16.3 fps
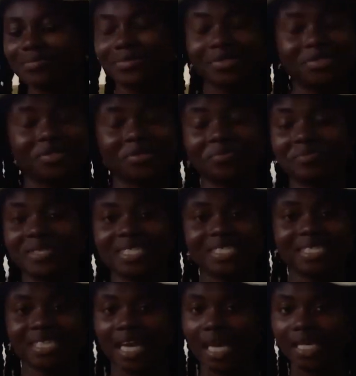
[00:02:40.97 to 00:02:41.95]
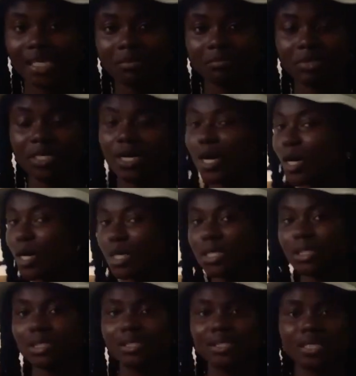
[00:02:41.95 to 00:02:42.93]
don't miss any, because
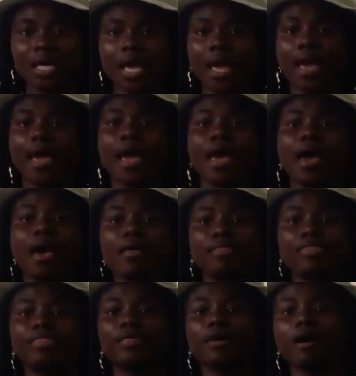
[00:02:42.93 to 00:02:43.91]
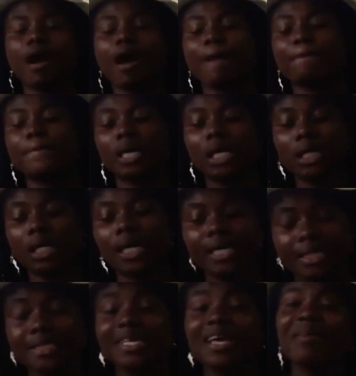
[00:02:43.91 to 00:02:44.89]
there are
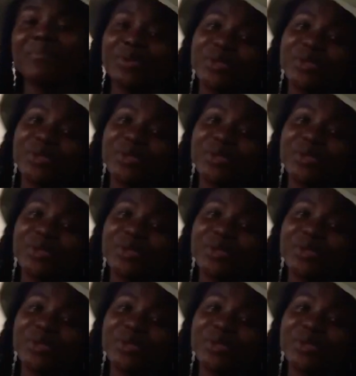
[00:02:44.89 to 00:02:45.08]
bangers coming